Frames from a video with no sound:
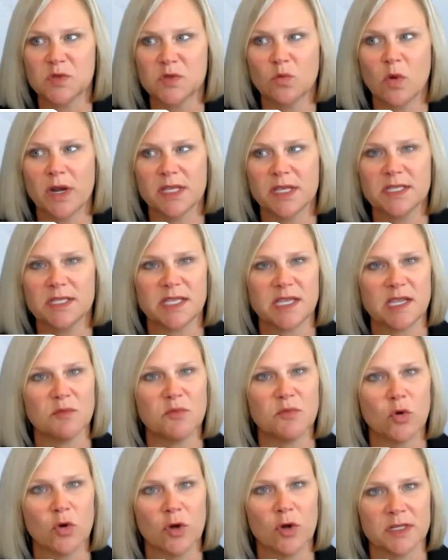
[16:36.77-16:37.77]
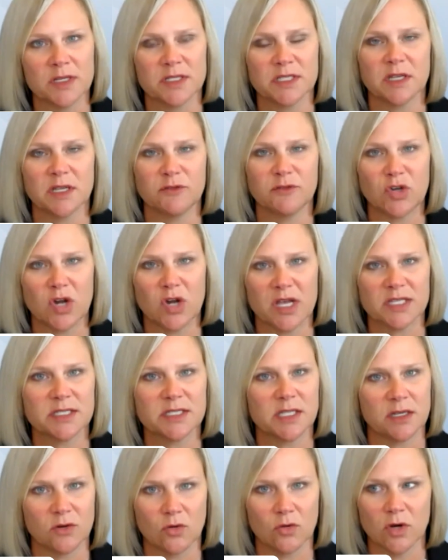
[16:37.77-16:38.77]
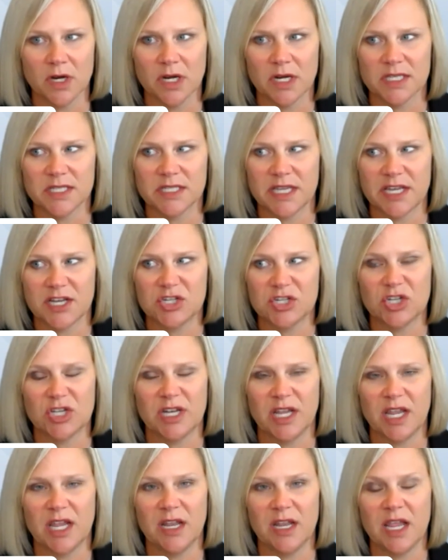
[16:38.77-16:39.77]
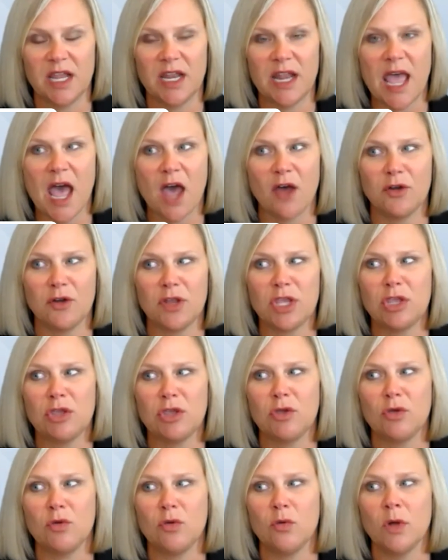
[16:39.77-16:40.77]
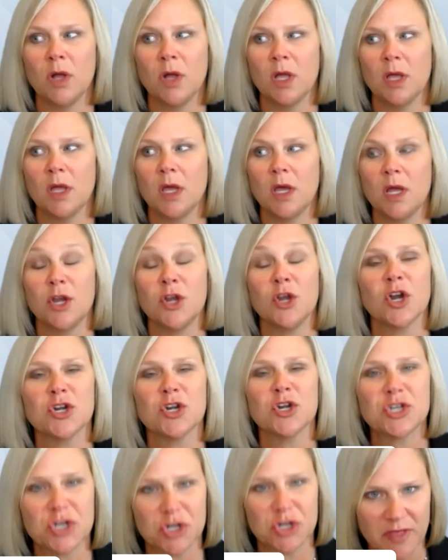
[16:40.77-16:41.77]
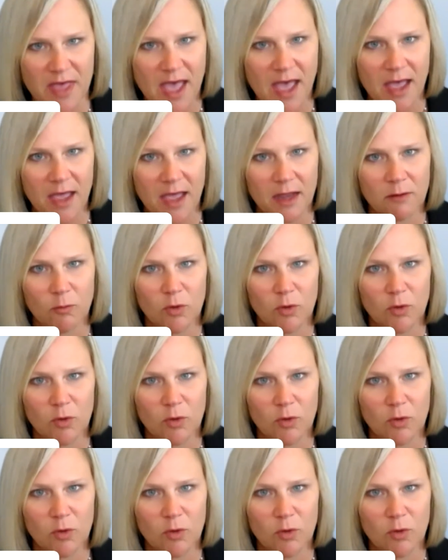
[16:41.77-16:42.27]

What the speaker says: What is the importance of trust in an organization, and how do you nurture that?